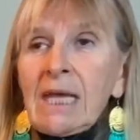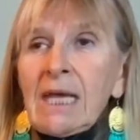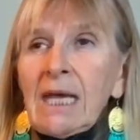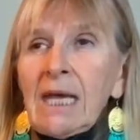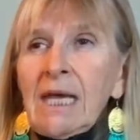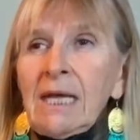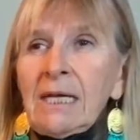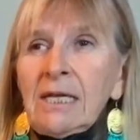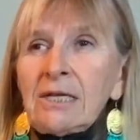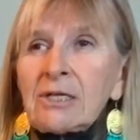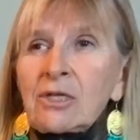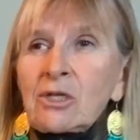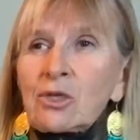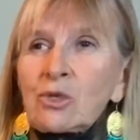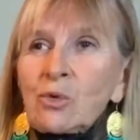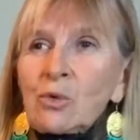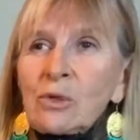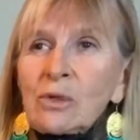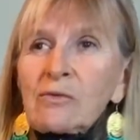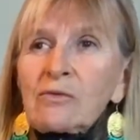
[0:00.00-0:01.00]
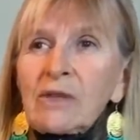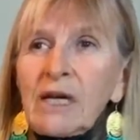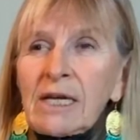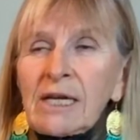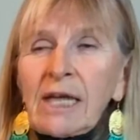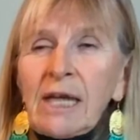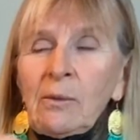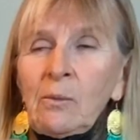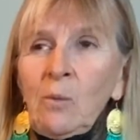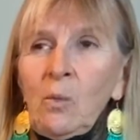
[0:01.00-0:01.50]
And it's sort of like,
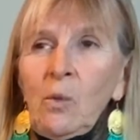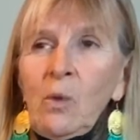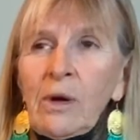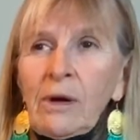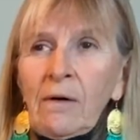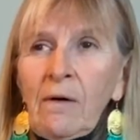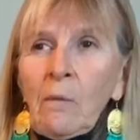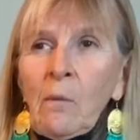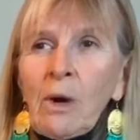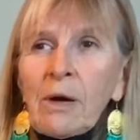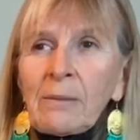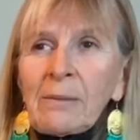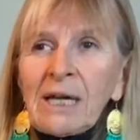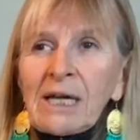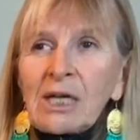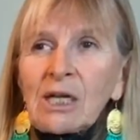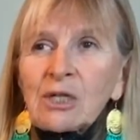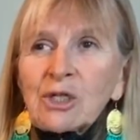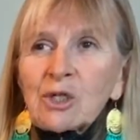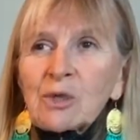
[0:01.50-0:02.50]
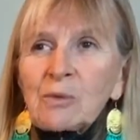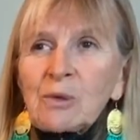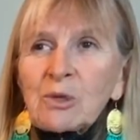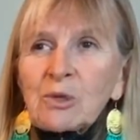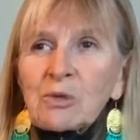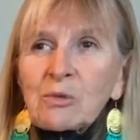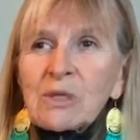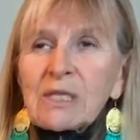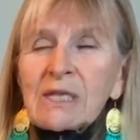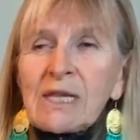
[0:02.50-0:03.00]
and one of my customers
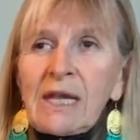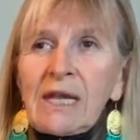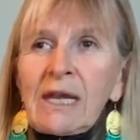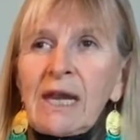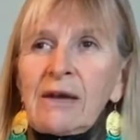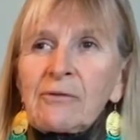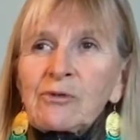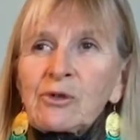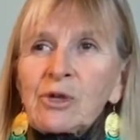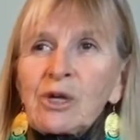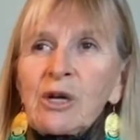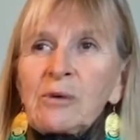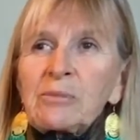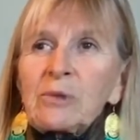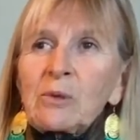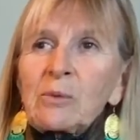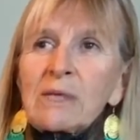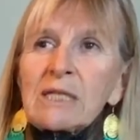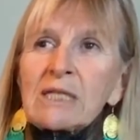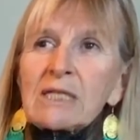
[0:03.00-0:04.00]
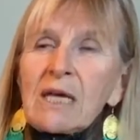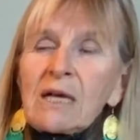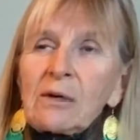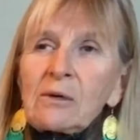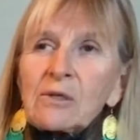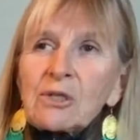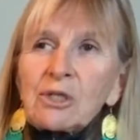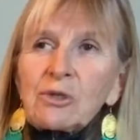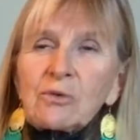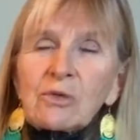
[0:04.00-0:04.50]
was saying after a couple of weeks how
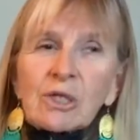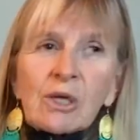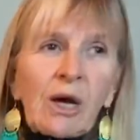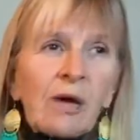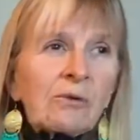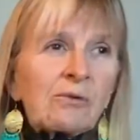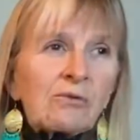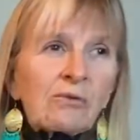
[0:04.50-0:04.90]
she was out